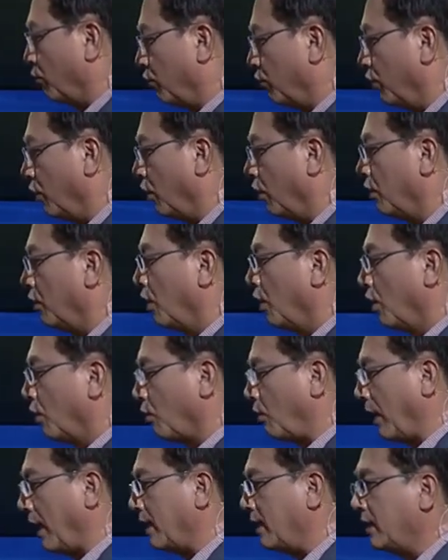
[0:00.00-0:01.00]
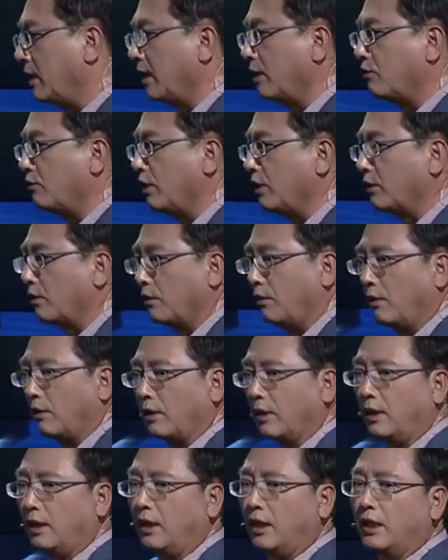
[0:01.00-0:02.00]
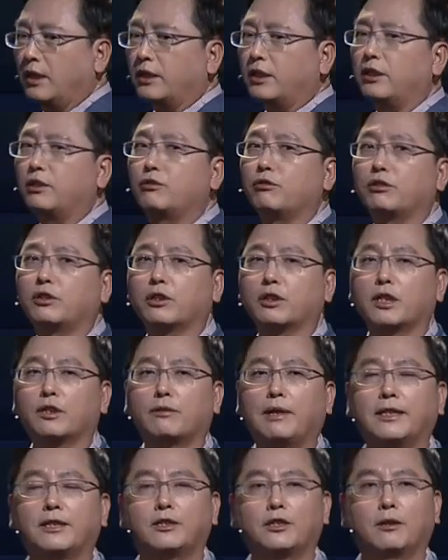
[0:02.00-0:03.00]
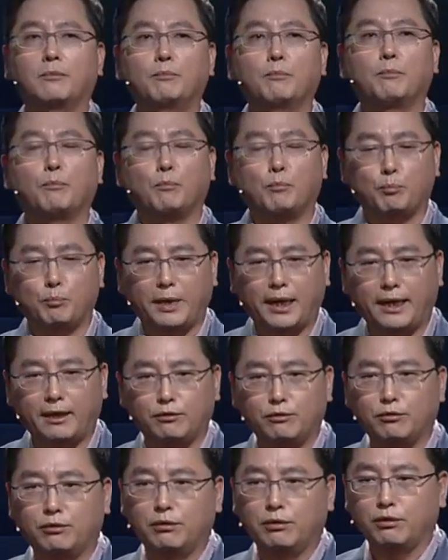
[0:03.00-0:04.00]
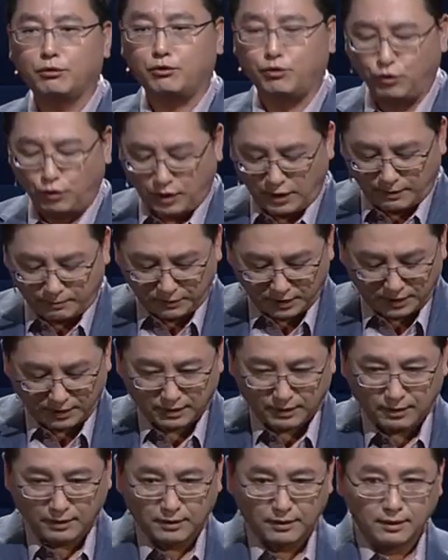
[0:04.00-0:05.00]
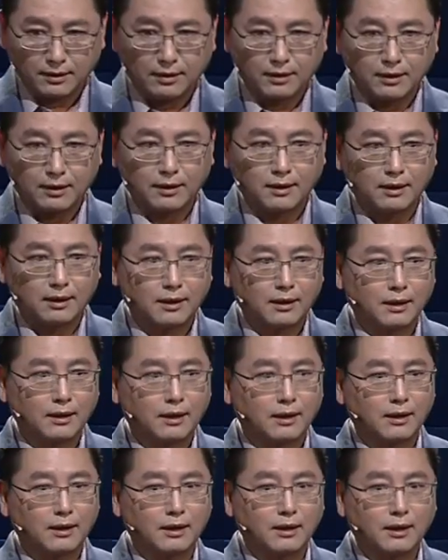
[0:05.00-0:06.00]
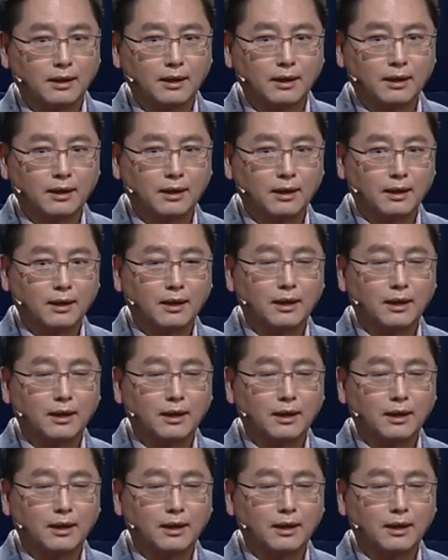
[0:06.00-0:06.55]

the various management systems need to be efficiently operated and managed. And for that,